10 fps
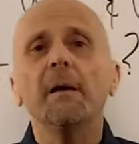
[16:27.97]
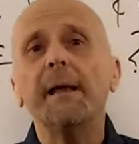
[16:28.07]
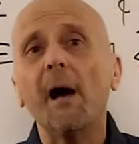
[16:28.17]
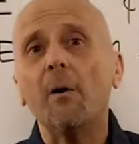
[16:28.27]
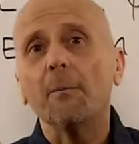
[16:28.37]

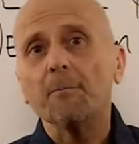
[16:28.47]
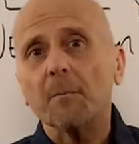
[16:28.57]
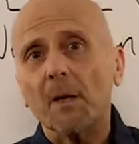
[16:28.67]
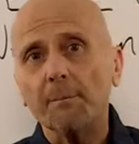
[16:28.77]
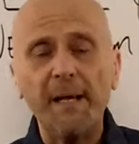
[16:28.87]
Now,
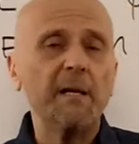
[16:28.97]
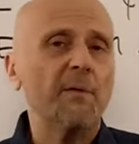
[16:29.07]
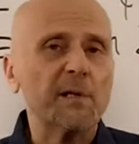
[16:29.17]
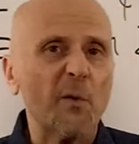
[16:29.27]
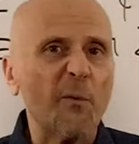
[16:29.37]
many of
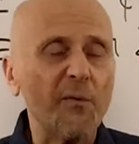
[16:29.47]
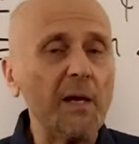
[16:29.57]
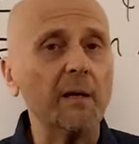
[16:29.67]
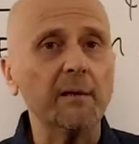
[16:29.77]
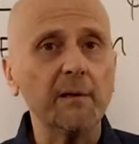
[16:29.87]
us are
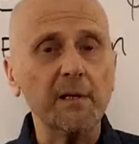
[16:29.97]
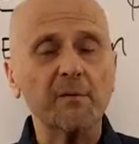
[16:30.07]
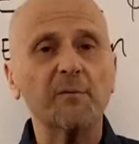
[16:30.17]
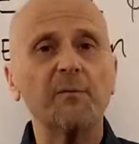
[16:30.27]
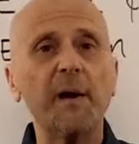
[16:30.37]
feeling these
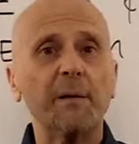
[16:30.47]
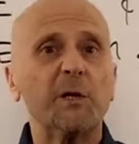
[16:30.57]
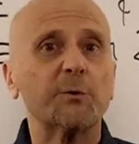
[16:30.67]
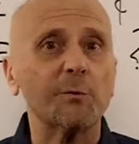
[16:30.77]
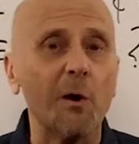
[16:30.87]
very
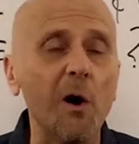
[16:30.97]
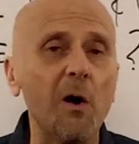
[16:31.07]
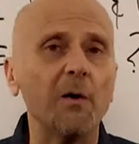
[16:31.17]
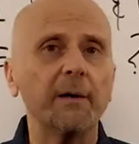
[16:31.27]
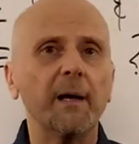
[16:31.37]

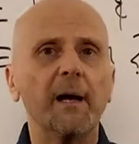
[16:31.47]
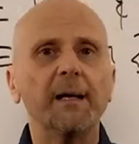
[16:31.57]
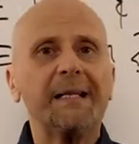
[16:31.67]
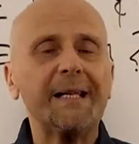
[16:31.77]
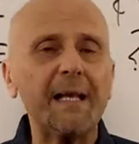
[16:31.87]
strong uh,
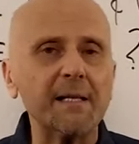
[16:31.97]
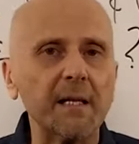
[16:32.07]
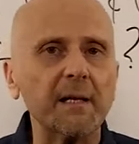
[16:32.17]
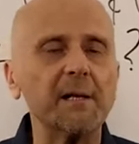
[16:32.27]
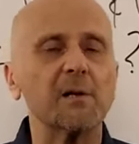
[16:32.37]

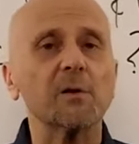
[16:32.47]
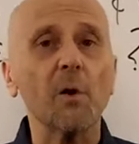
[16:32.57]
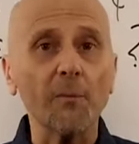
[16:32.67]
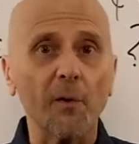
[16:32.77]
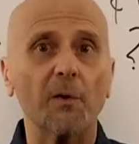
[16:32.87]
intensities and
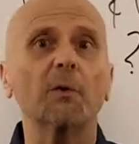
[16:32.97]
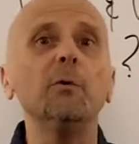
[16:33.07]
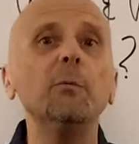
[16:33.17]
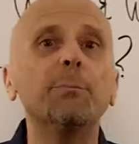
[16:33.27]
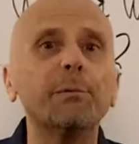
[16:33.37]
so forth
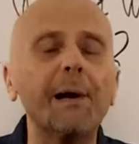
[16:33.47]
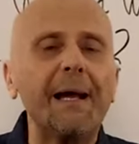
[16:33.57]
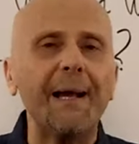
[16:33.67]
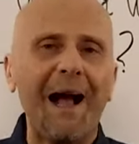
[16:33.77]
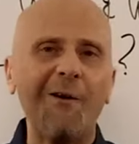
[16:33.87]
to
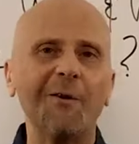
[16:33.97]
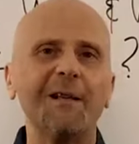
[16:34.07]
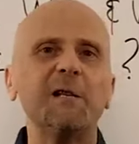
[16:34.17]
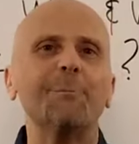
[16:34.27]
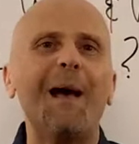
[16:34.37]
break out of
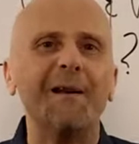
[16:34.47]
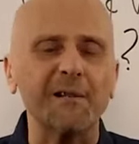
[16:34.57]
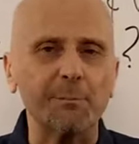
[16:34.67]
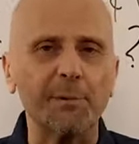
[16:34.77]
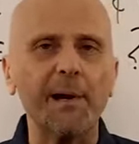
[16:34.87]
these
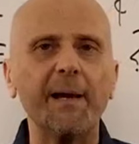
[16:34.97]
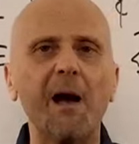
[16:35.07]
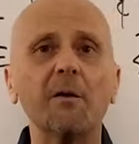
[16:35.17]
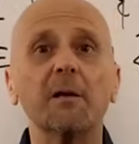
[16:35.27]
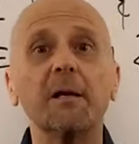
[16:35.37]
patterns, break
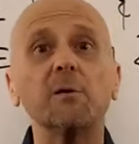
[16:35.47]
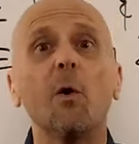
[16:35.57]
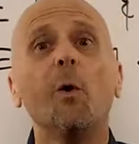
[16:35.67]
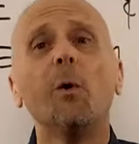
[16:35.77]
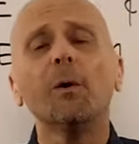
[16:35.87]
out of these
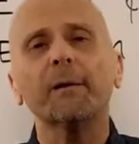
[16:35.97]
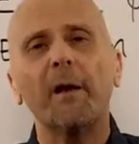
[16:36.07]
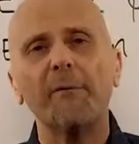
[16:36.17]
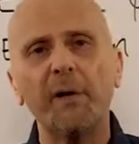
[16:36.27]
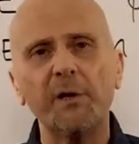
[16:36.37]
old
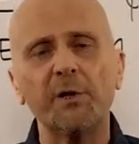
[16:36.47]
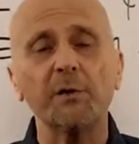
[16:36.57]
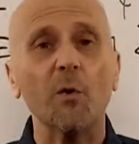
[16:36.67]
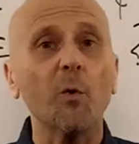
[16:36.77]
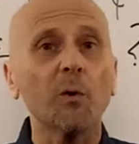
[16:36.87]

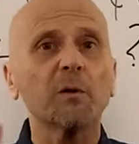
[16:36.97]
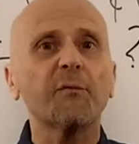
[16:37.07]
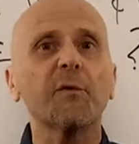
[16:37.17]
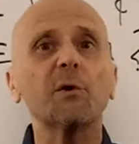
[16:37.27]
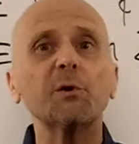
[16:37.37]
definitions, old
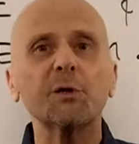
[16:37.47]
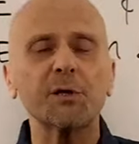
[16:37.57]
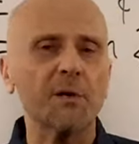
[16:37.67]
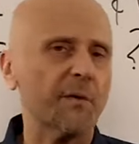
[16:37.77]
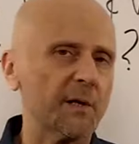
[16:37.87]

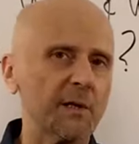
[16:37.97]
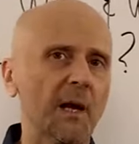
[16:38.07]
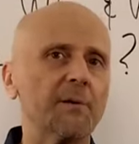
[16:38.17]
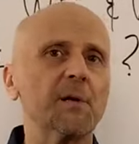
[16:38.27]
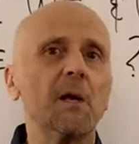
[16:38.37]
versions of
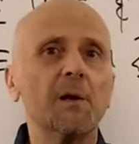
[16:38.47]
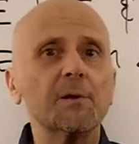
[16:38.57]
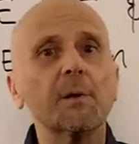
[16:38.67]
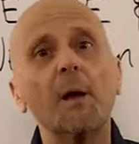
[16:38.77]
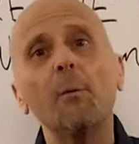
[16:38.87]
ourselves,
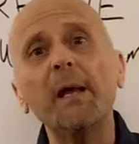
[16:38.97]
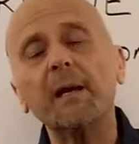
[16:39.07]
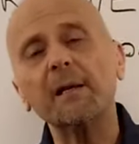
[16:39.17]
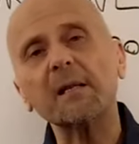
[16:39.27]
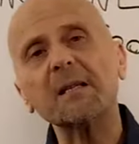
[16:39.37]
so that we
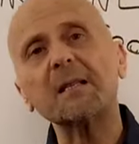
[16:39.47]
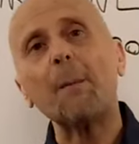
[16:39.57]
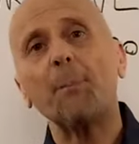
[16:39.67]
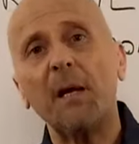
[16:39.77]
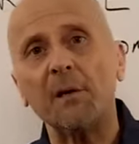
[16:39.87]
can
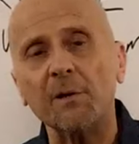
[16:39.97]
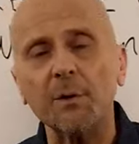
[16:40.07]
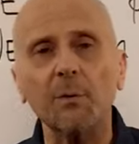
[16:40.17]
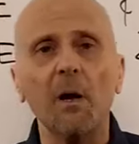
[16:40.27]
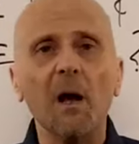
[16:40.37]
step
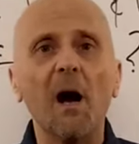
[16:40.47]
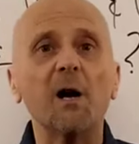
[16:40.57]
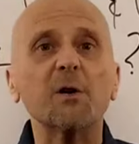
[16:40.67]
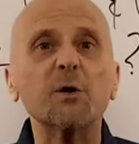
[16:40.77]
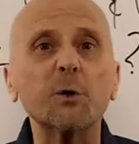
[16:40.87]
into
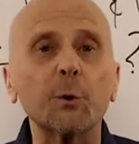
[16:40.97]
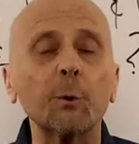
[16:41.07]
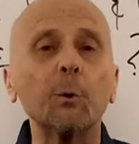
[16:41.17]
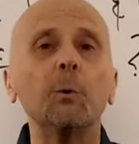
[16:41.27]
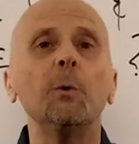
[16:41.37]
our
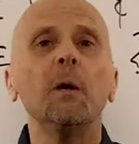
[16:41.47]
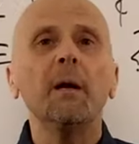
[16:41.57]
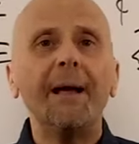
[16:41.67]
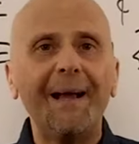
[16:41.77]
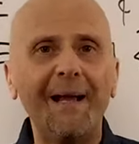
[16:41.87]
true
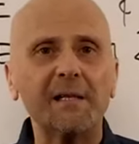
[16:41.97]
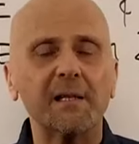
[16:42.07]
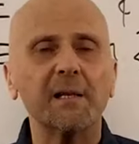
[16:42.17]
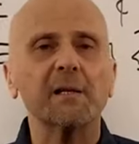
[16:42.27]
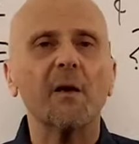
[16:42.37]

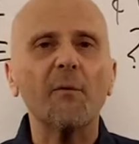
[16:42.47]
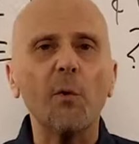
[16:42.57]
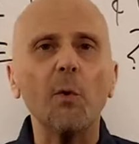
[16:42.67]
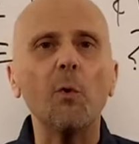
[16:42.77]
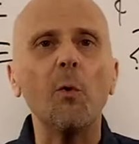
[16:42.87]
essence of
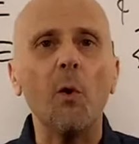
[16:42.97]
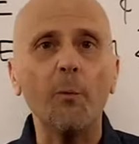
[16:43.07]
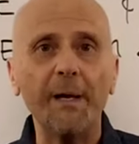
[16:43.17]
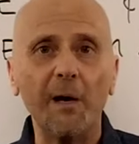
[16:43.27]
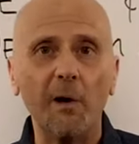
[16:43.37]
who
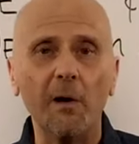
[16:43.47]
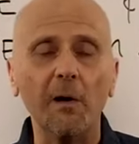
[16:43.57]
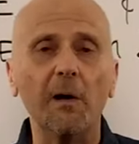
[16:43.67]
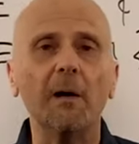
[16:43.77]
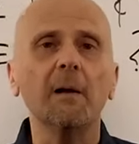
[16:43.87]
we
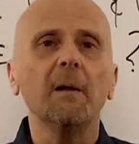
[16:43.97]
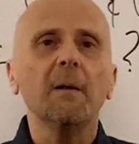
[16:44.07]
are.